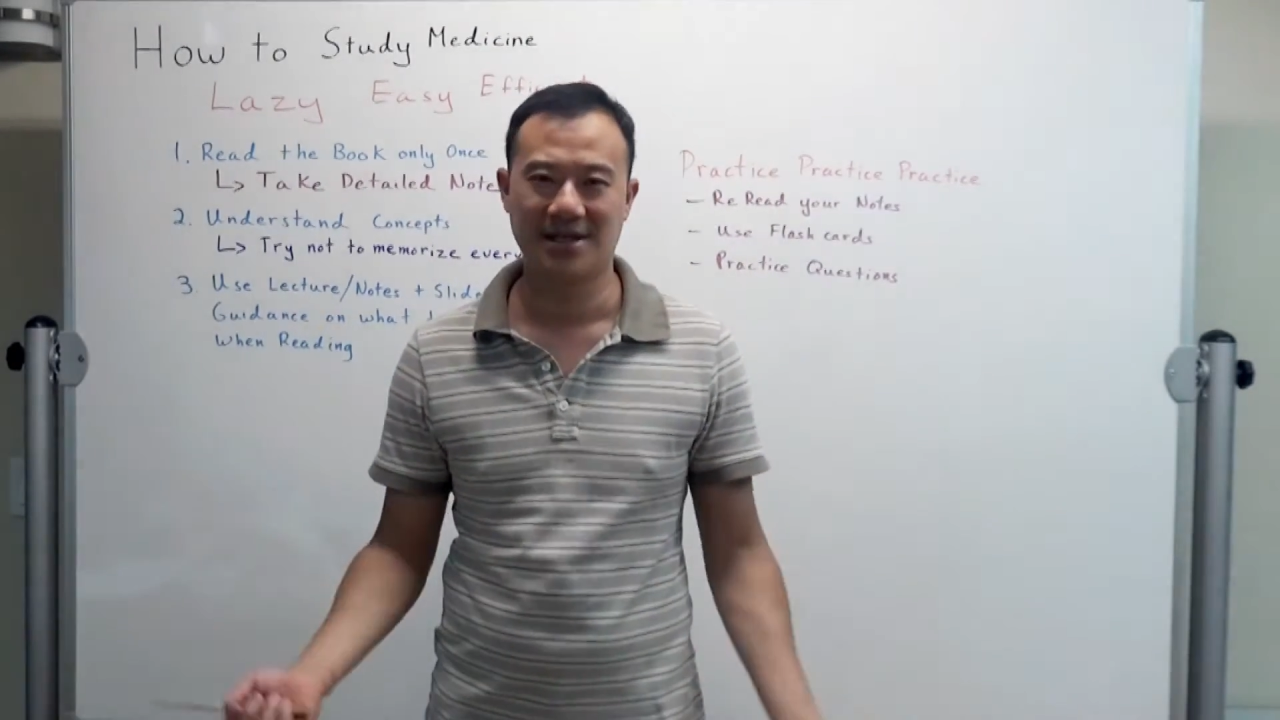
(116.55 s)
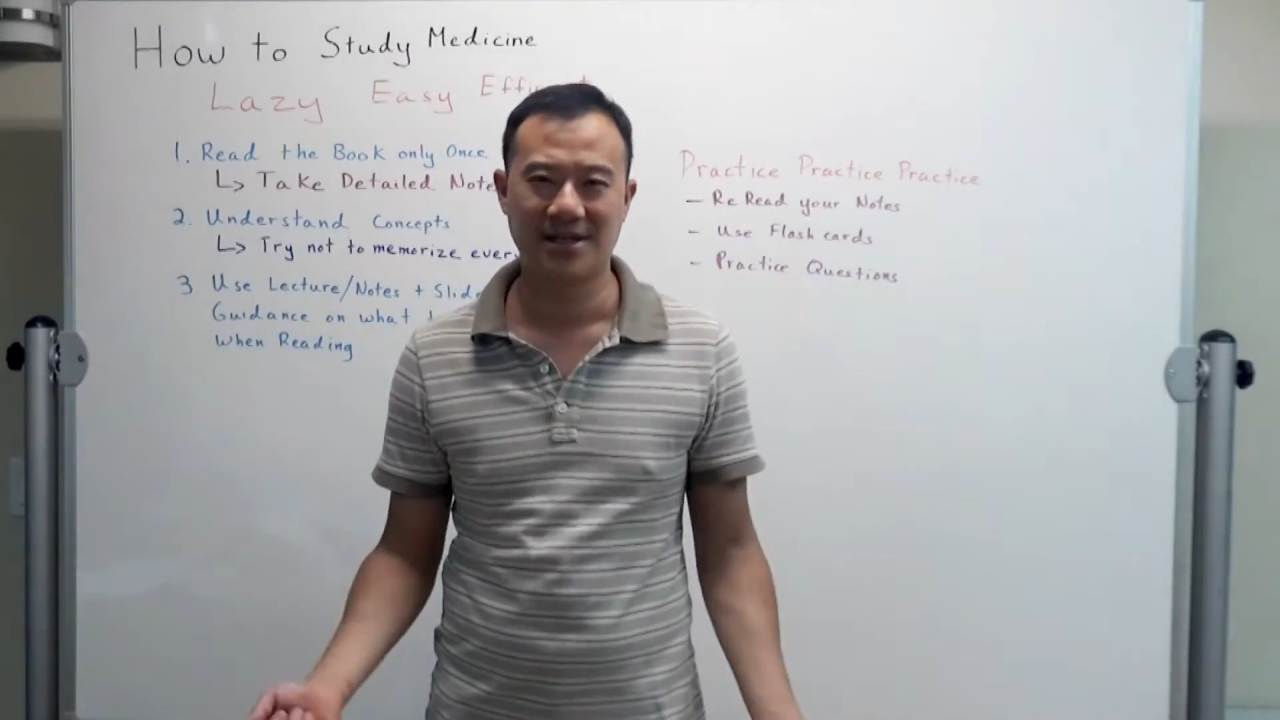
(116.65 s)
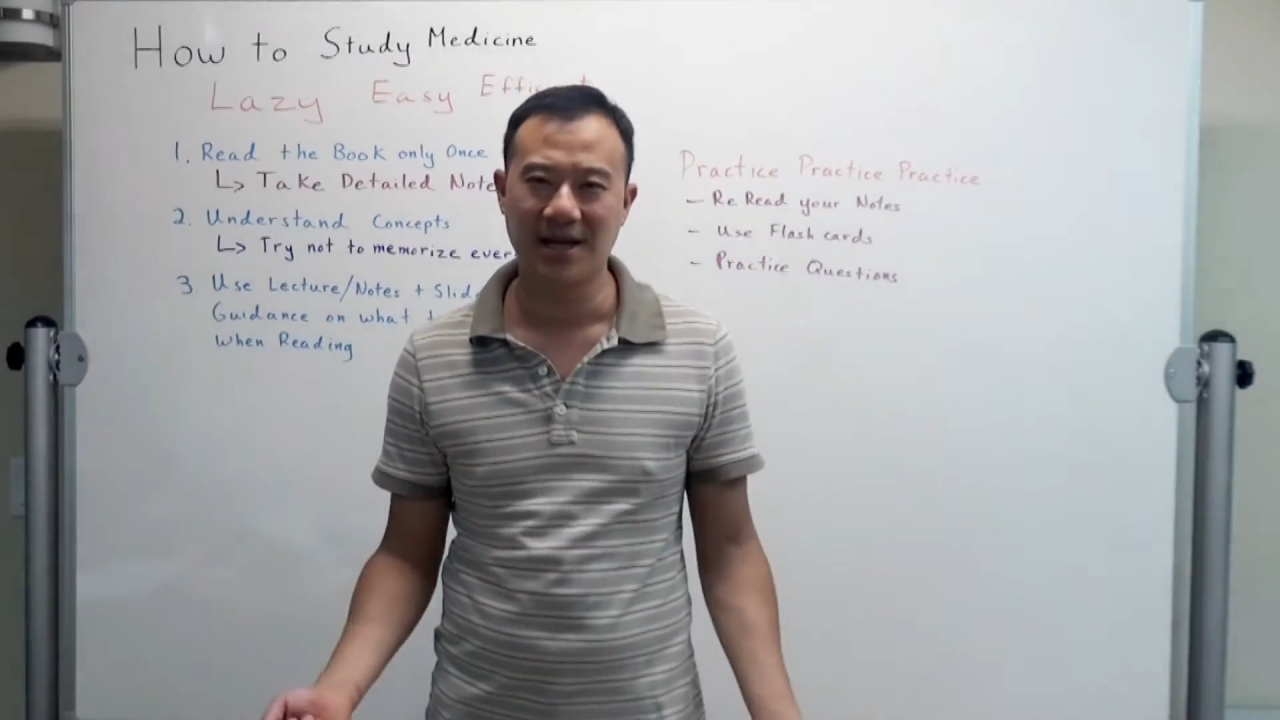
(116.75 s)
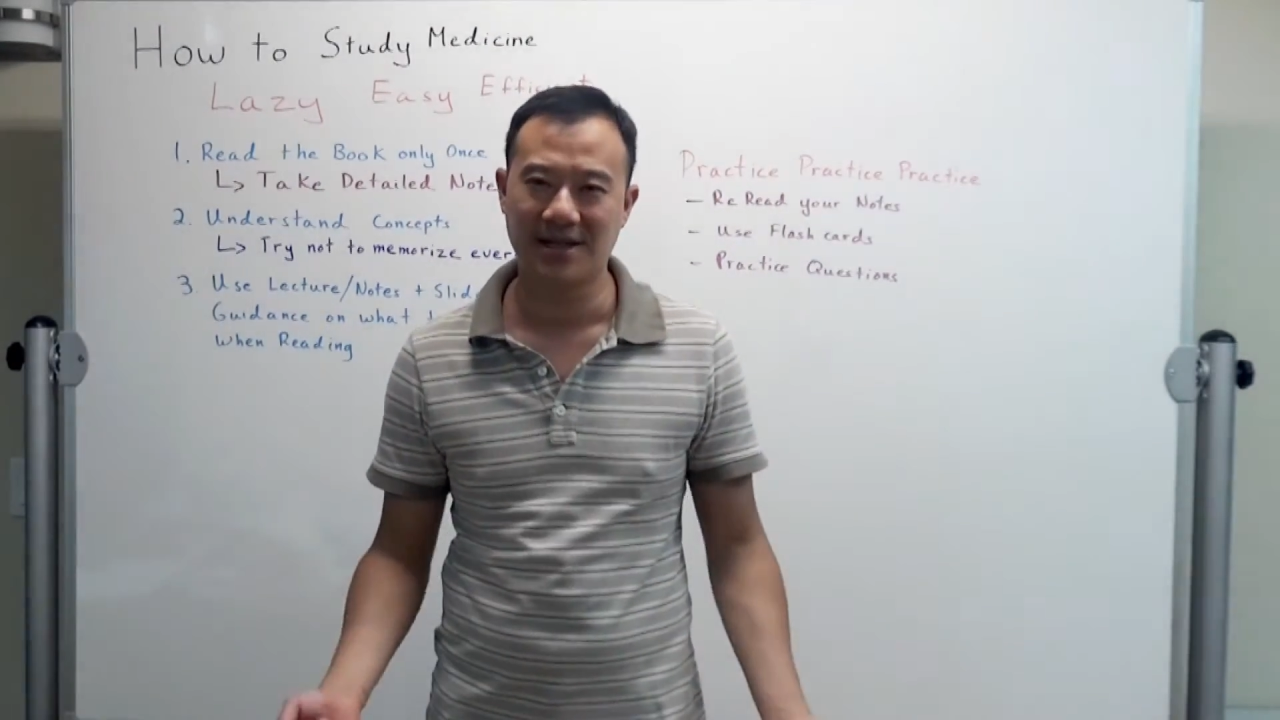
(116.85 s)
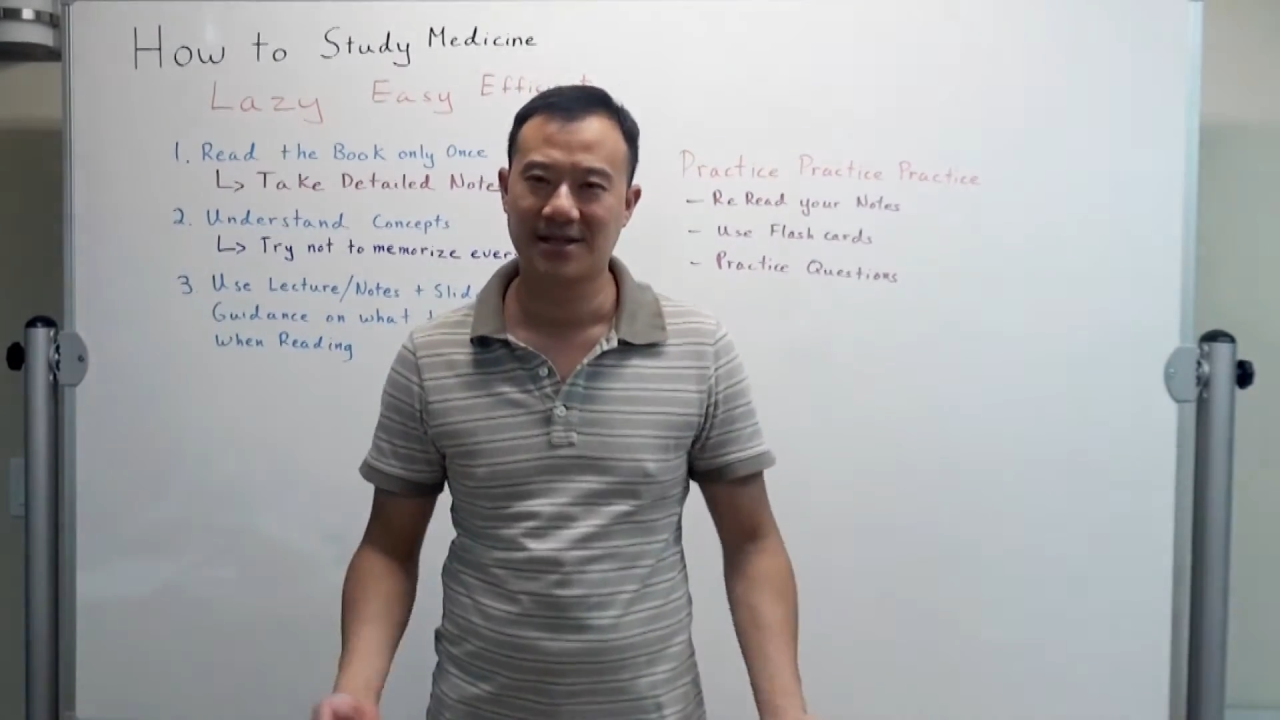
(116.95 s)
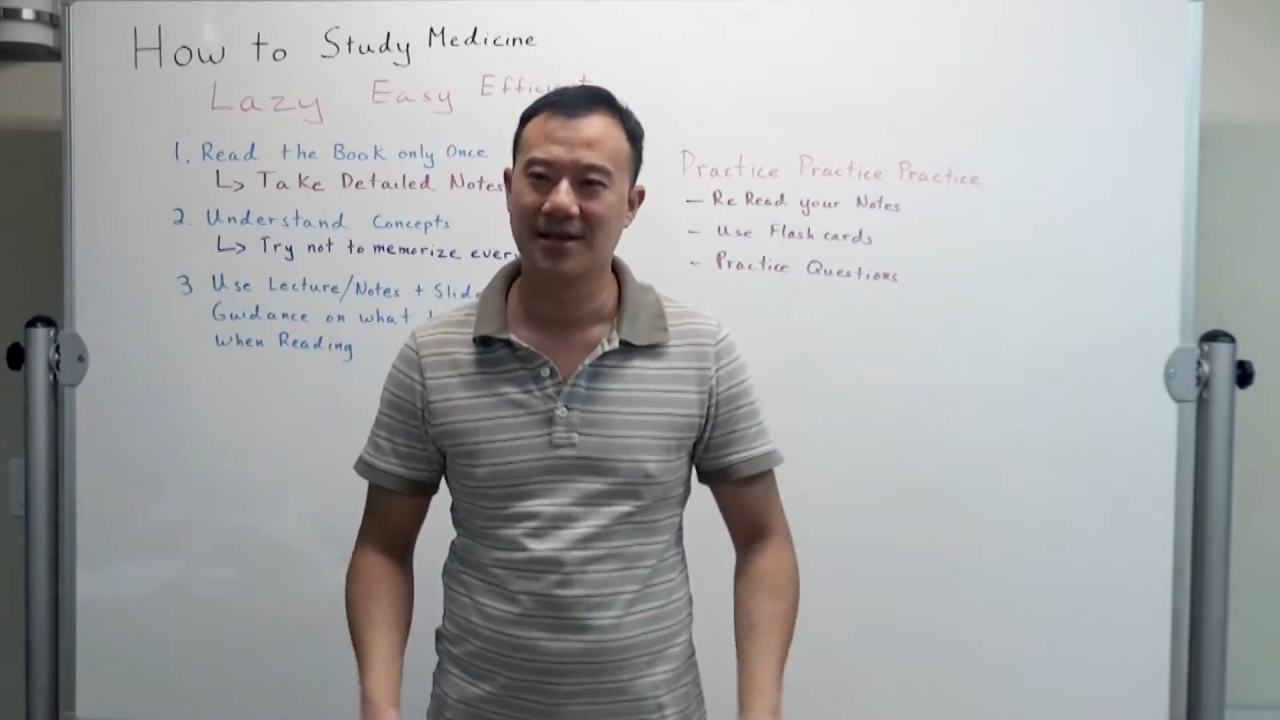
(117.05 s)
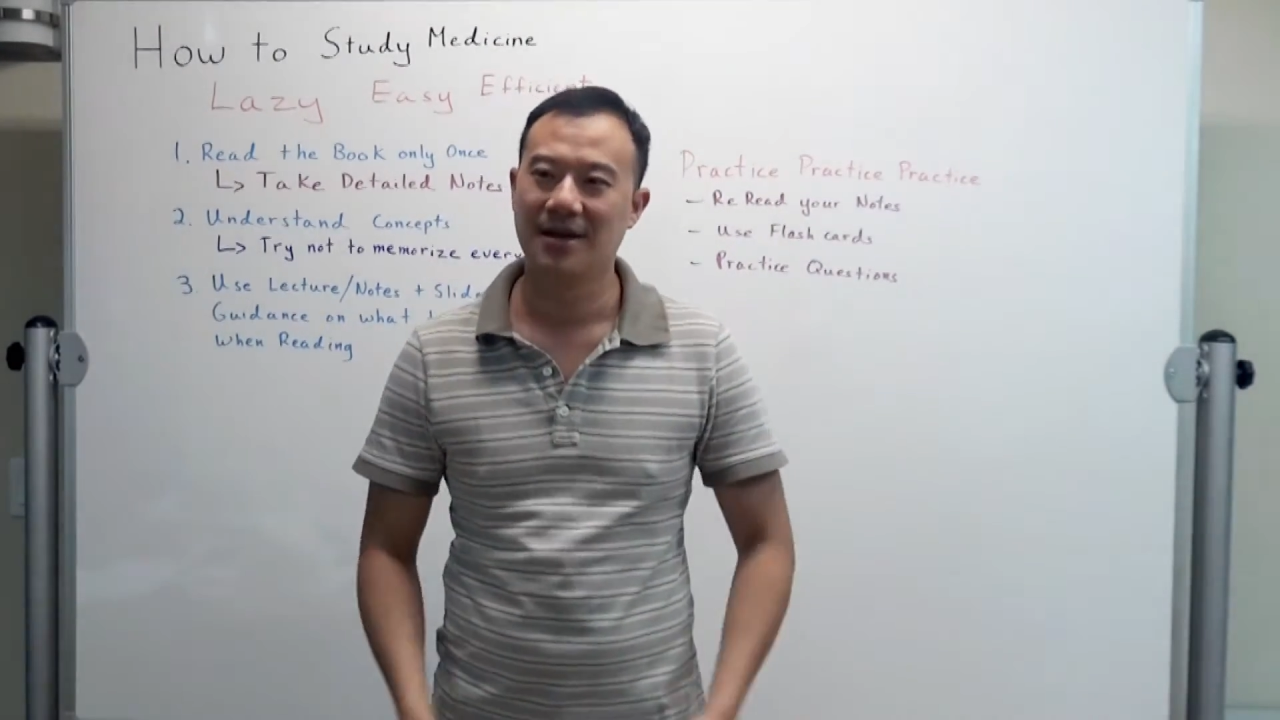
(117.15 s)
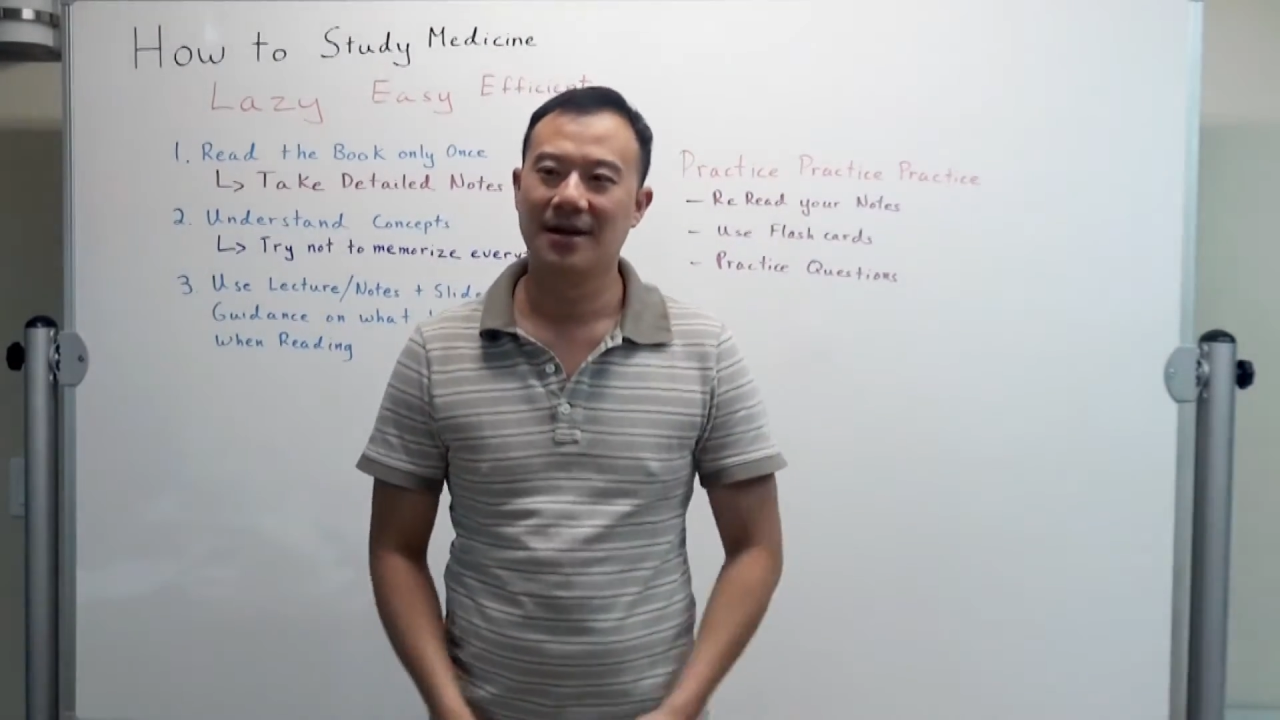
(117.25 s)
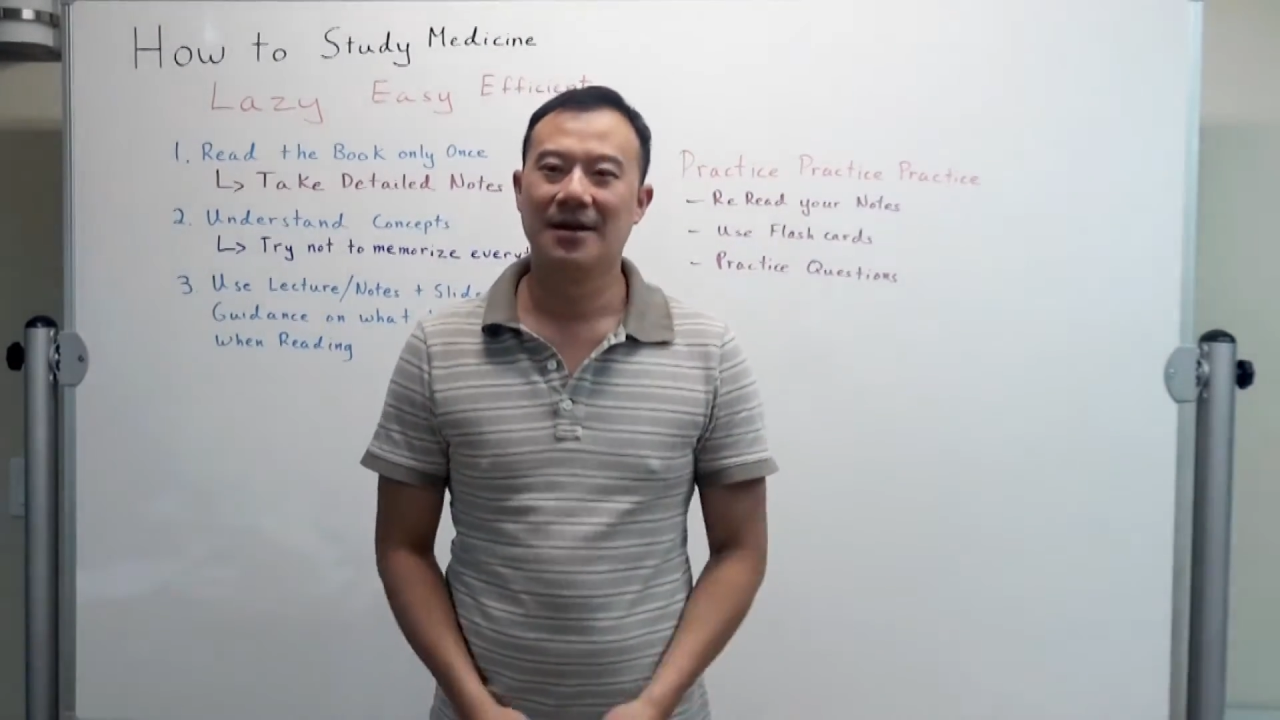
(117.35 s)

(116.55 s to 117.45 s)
sense.